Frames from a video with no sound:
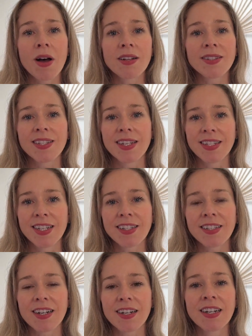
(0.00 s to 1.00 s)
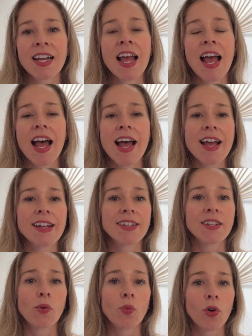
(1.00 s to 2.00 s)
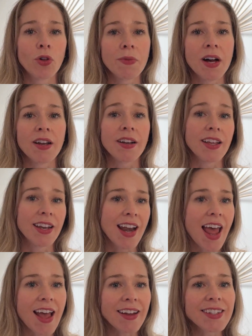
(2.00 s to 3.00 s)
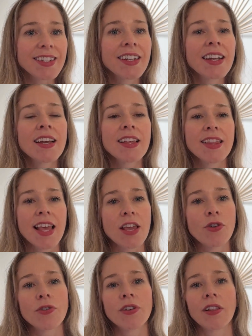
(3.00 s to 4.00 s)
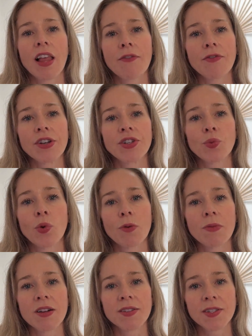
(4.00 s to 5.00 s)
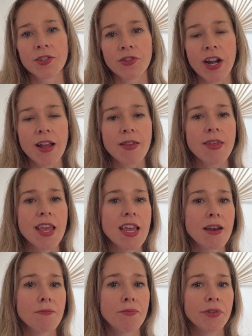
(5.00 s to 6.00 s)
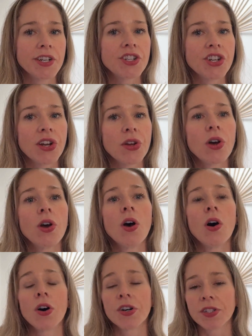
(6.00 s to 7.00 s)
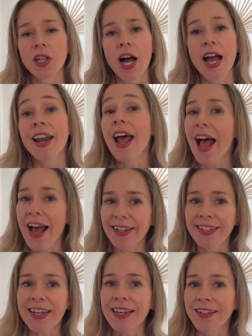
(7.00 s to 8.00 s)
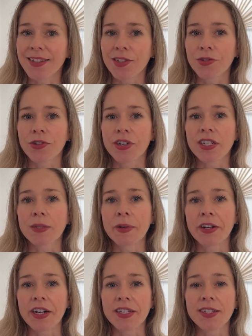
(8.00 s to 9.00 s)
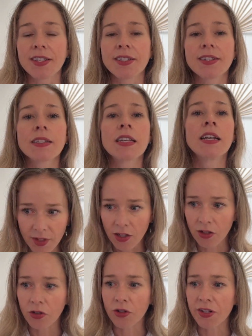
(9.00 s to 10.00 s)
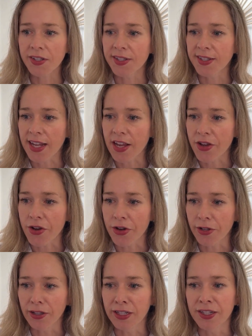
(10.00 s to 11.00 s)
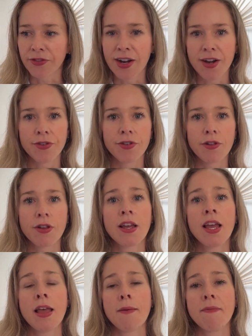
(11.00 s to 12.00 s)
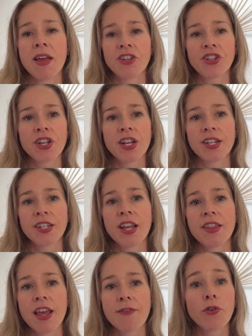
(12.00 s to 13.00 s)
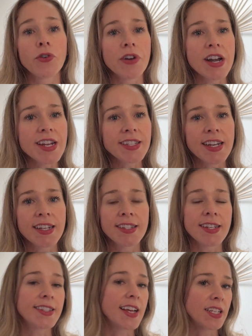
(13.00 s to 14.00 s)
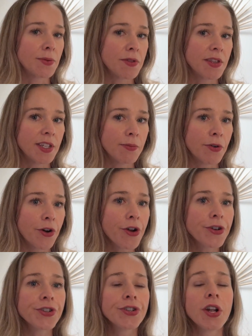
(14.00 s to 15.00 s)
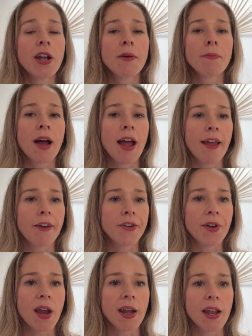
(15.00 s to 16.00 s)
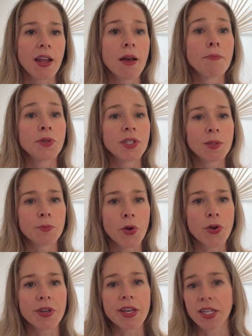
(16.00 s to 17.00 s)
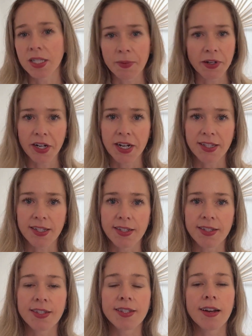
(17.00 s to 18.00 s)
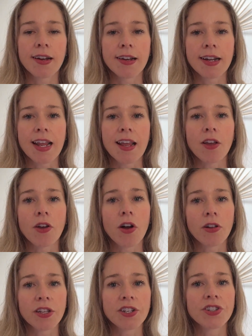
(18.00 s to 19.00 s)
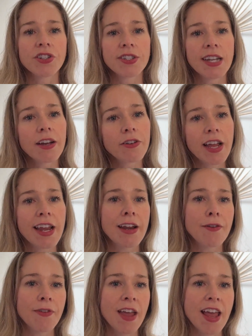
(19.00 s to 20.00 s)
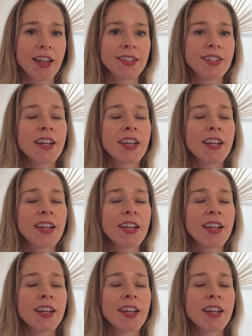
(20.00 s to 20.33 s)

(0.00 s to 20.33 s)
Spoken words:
Scintilla and Walmart Connect, they could leverage Walmart's strength in bridging online and in-store experiences. Clorox's CEO, Linda Rendell, mentioned they've already seen success with this approach by creating bespoke experiences targeting college tailgating fans